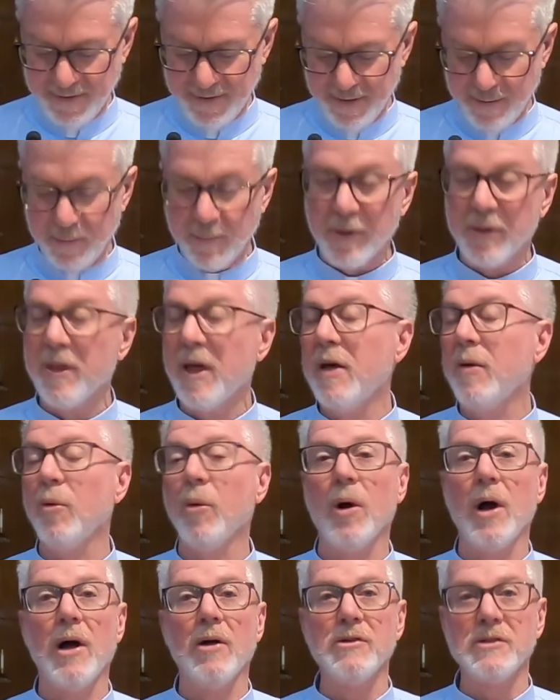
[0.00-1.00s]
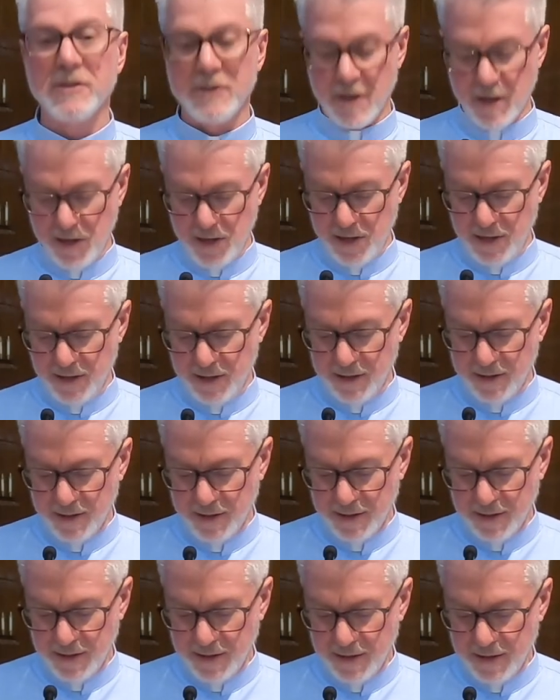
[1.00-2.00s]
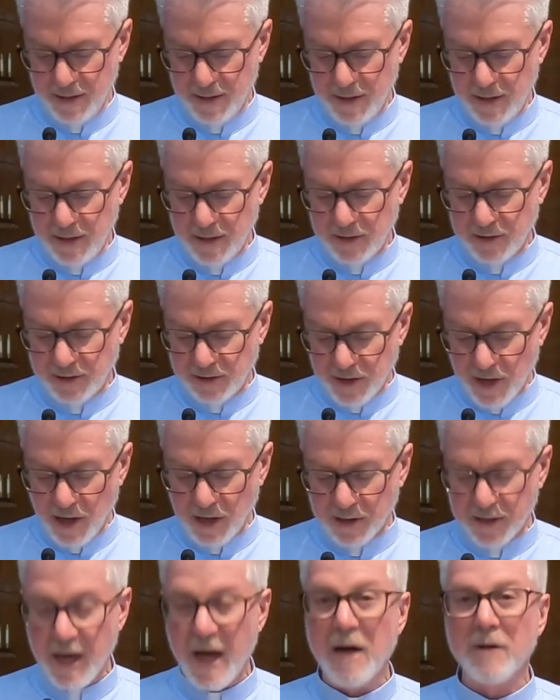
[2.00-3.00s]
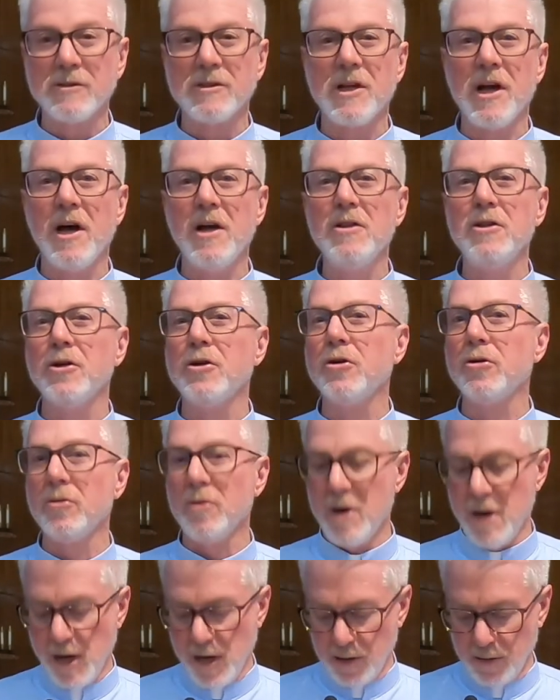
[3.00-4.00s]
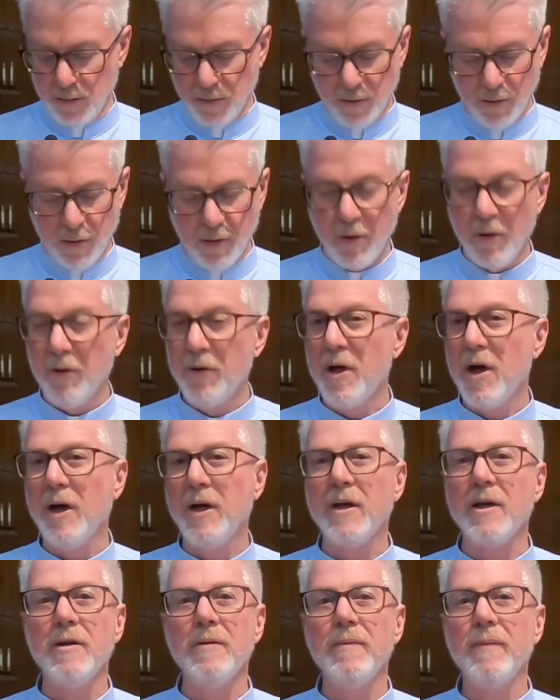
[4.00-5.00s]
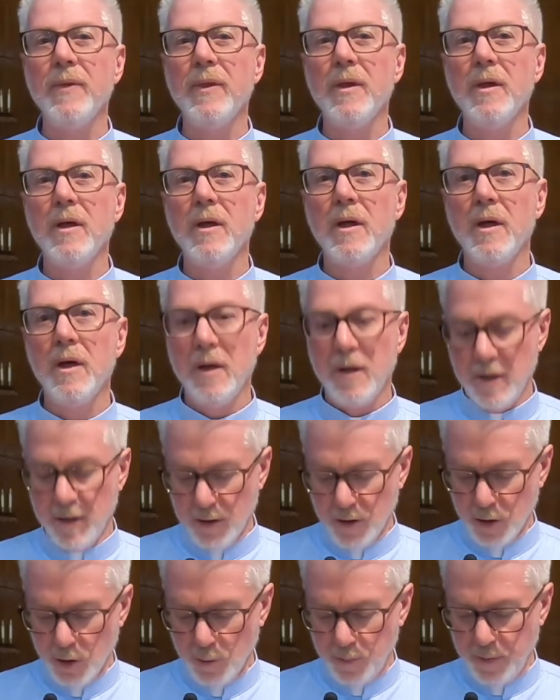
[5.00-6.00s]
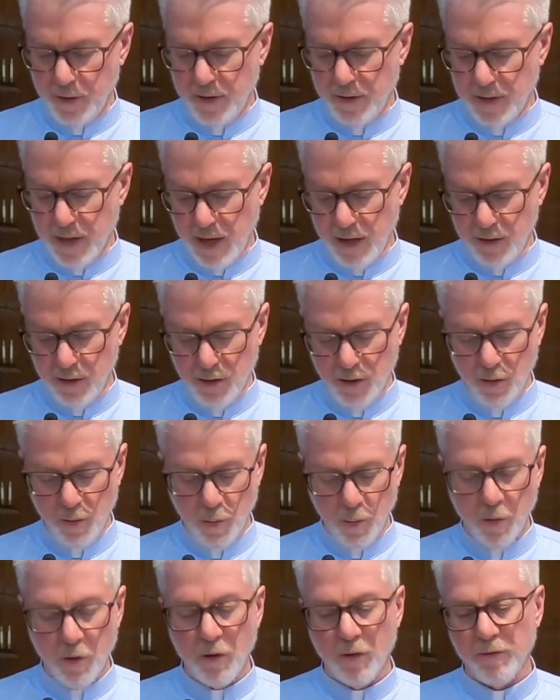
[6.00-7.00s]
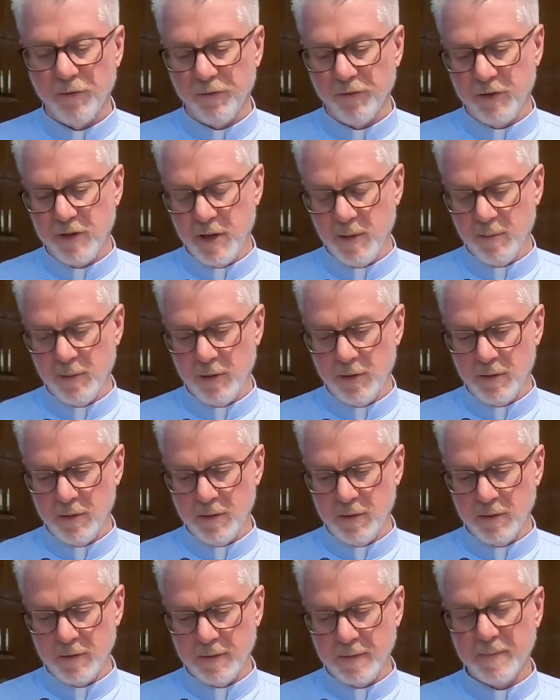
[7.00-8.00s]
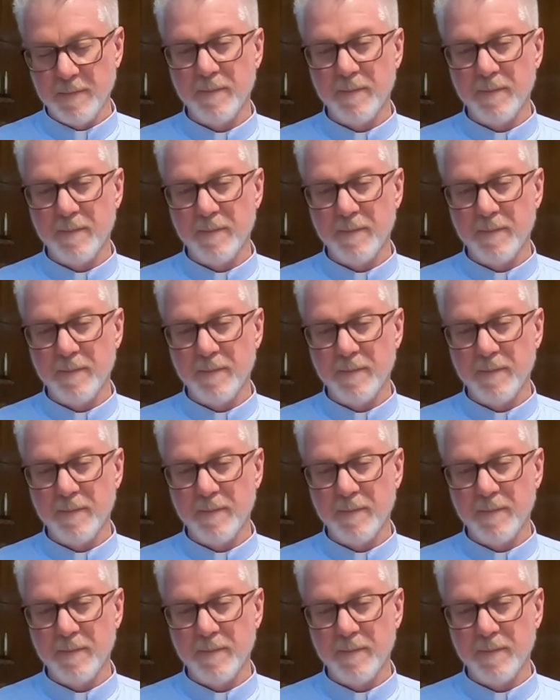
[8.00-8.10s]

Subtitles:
But they were outside, stuck outside the corral all night, hoping that no wolf came along.